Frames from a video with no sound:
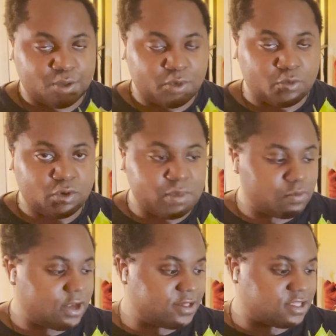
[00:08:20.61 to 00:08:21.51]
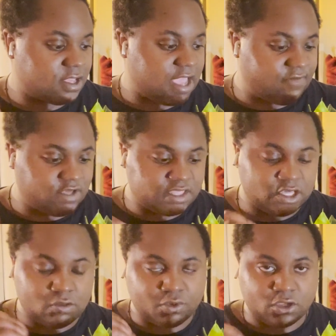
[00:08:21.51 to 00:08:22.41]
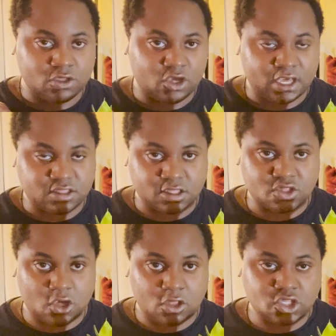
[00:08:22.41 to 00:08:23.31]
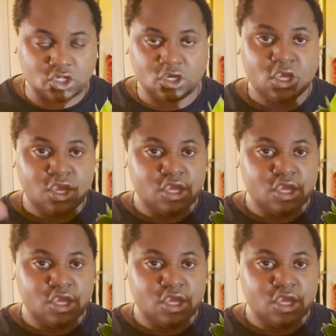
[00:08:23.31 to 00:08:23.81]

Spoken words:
Remember I said everything you put on your ancestor altar,